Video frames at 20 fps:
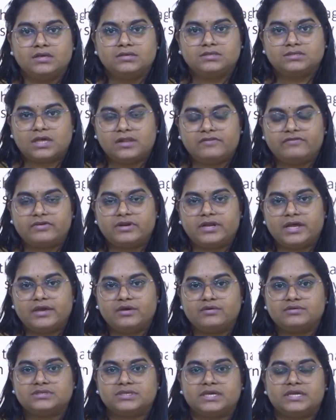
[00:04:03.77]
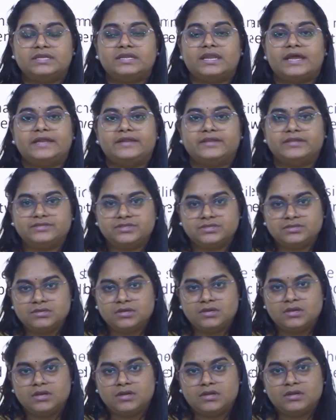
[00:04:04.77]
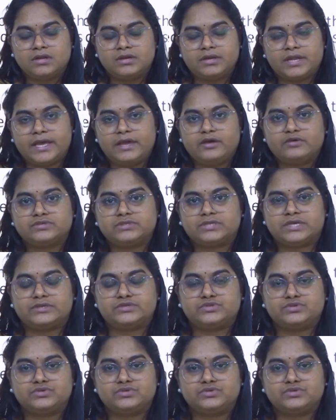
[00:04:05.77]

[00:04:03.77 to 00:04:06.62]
sulfur dioxide, nitrogen dioxide.